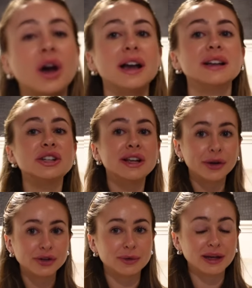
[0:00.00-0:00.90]
I actually
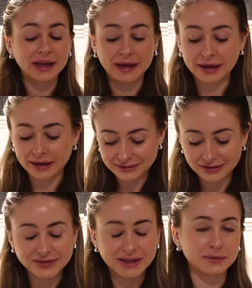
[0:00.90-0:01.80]
go to a clinic as
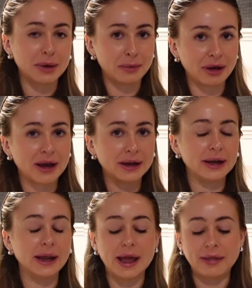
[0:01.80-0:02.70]
I've said about my
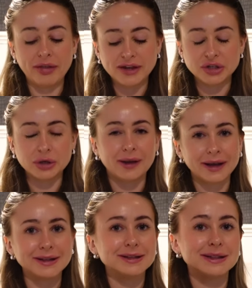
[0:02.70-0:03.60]
acne and they do
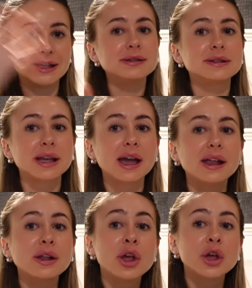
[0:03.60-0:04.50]
like a skin
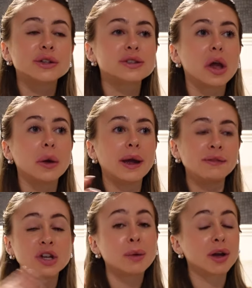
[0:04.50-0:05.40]
scan so
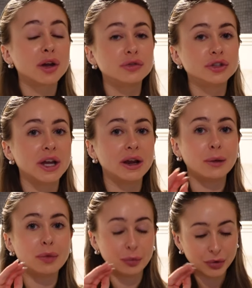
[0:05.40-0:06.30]
every time I go for a
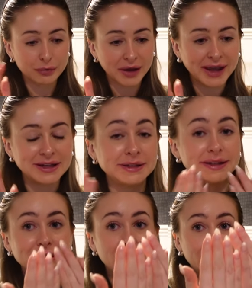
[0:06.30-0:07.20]
checkup they'll put my head in
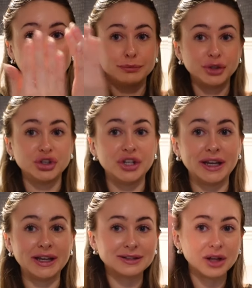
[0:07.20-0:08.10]
this like
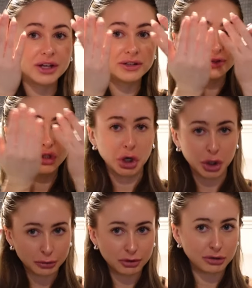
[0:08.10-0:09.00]
machine it's like a
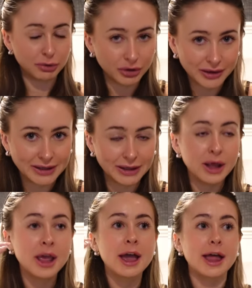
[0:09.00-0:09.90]
dome and you put your head in
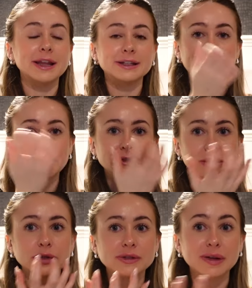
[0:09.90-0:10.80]
and it takes
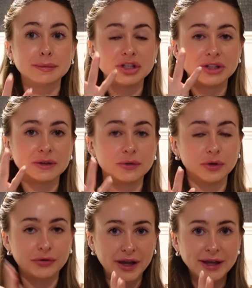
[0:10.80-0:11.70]
loads of images of
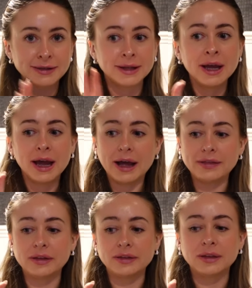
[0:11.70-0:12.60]
your face and
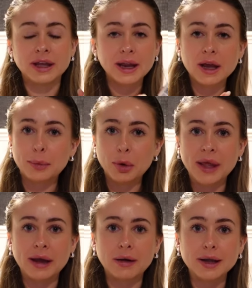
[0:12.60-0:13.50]
then they get it up on
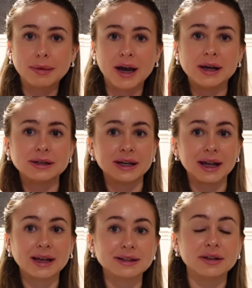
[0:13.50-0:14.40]
their iPad and it
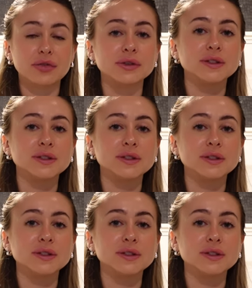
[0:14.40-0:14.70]
has different